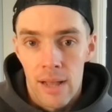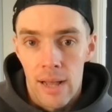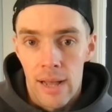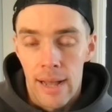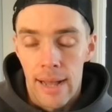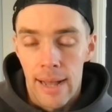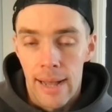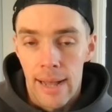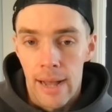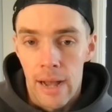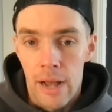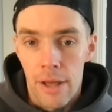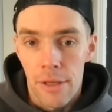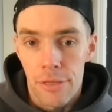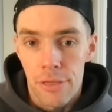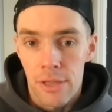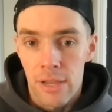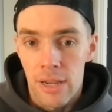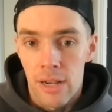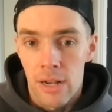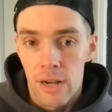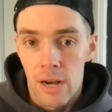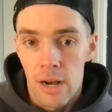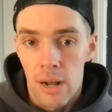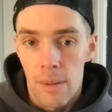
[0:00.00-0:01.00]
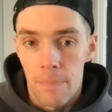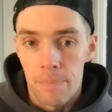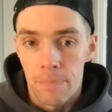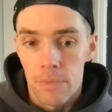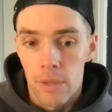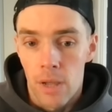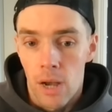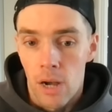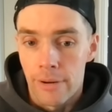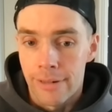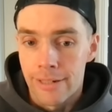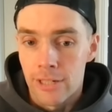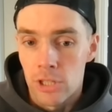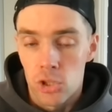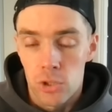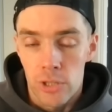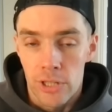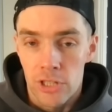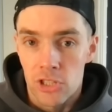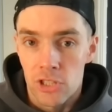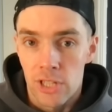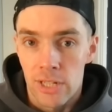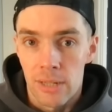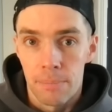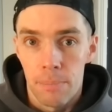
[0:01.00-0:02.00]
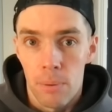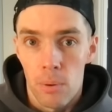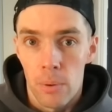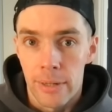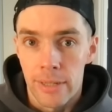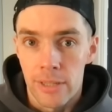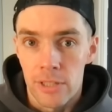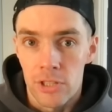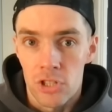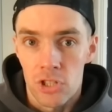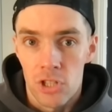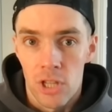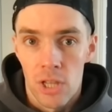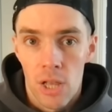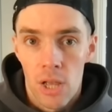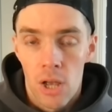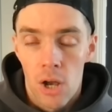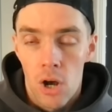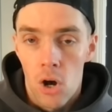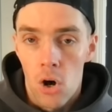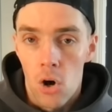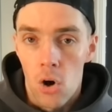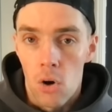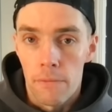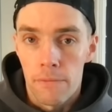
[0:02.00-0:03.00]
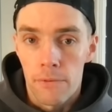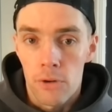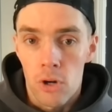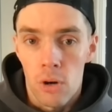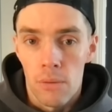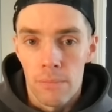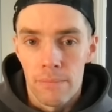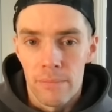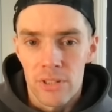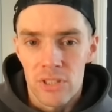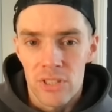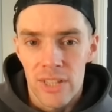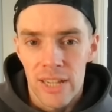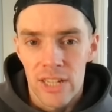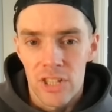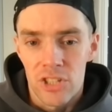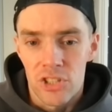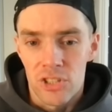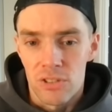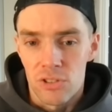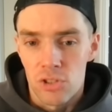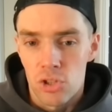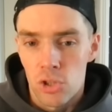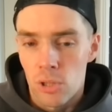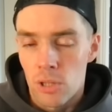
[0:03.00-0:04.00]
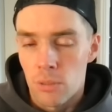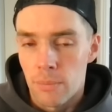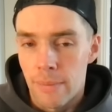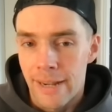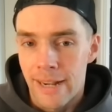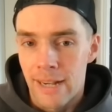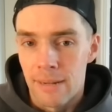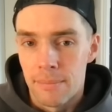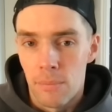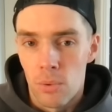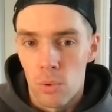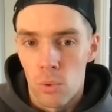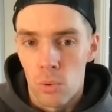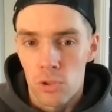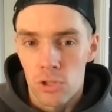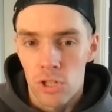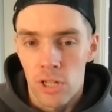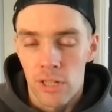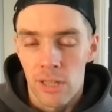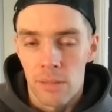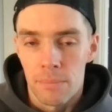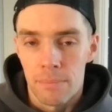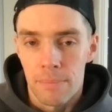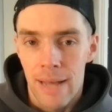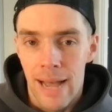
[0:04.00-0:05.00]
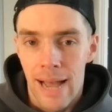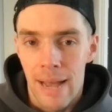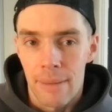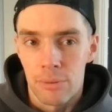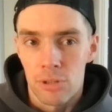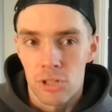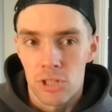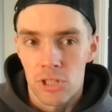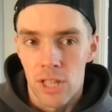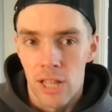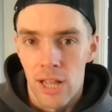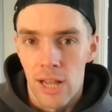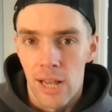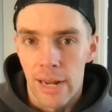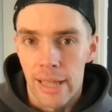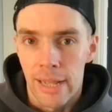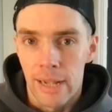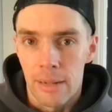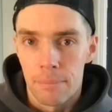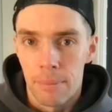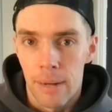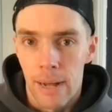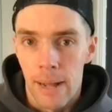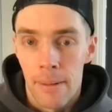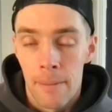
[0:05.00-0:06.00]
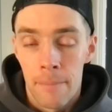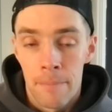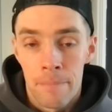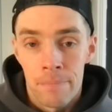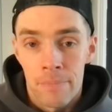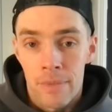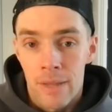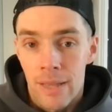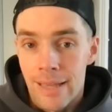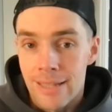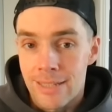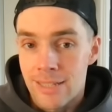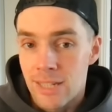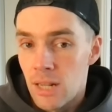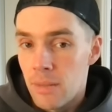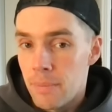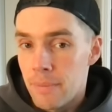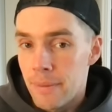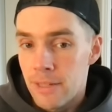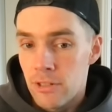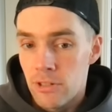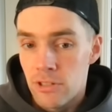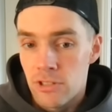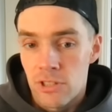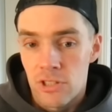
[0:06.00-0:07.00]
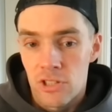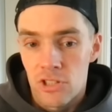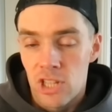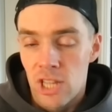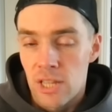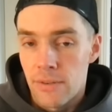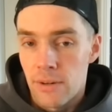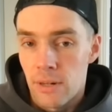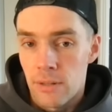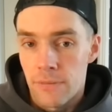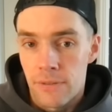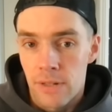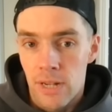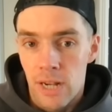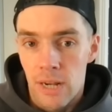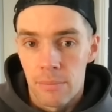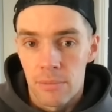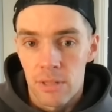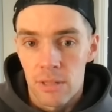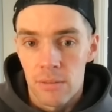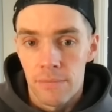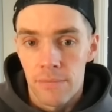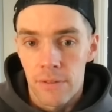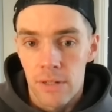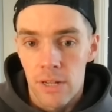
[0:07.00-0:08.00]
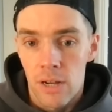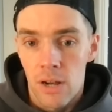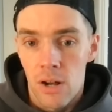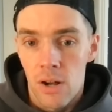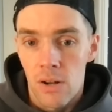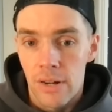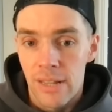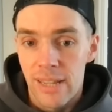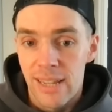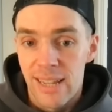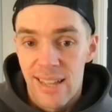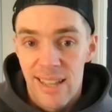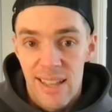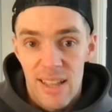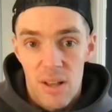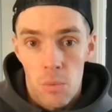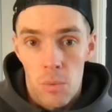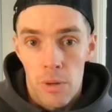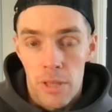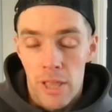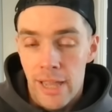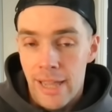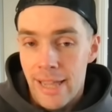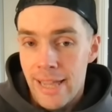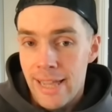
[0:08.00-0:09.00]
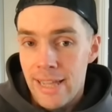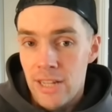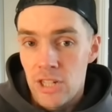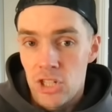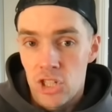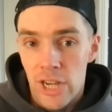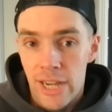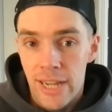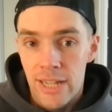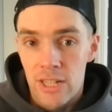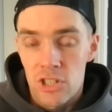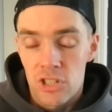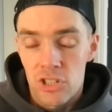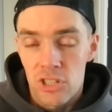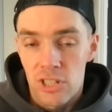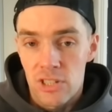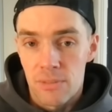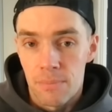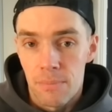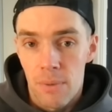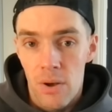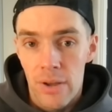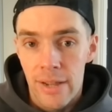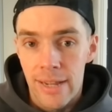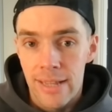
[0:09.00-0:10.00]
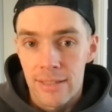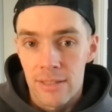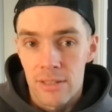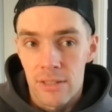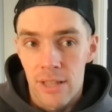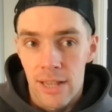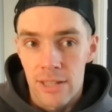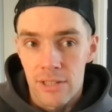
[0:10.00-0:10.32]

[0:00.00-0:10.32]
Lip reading: I think, are interesting points of conversation. Chukwuemeka more so than perhaps Sterling, but it's going to be interesting to see if an offer comes in for Carney, whether he changes his mind